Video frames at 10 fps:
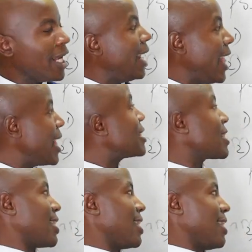
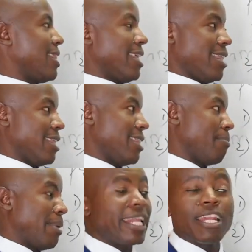raise
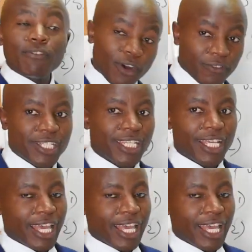the money involved.